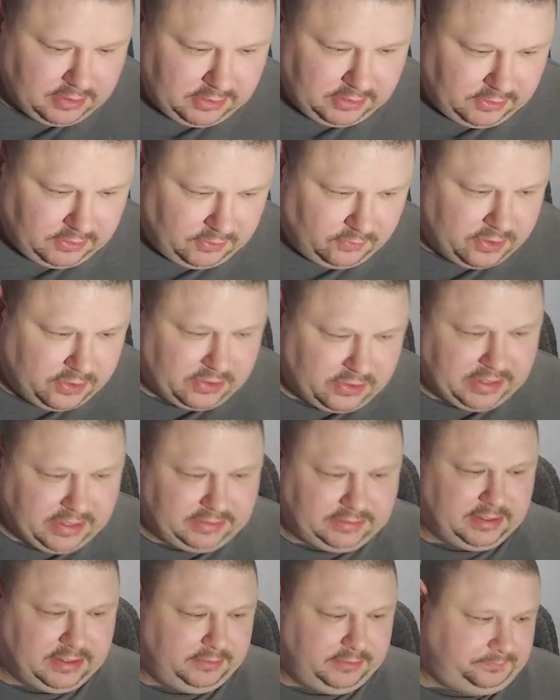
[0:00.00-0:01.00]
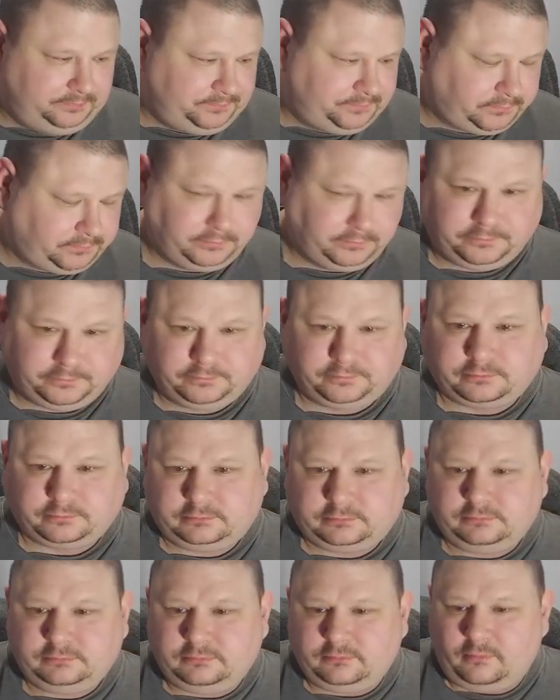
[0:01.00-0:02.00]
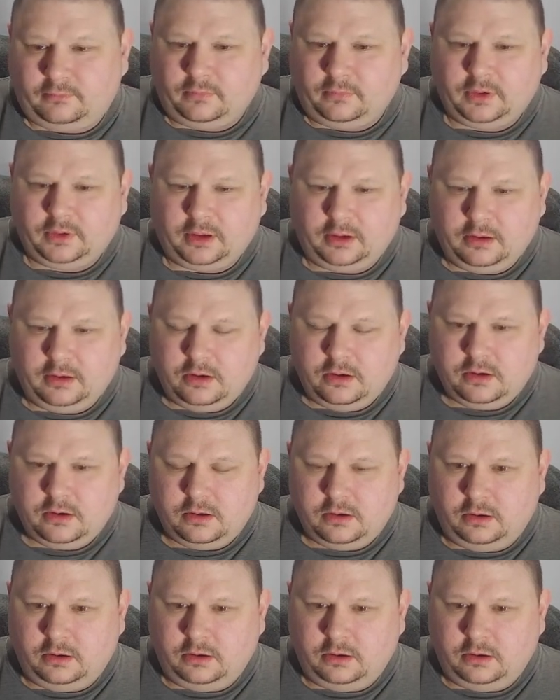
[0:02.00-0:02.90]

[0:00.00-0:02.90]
we'll get there. Oh,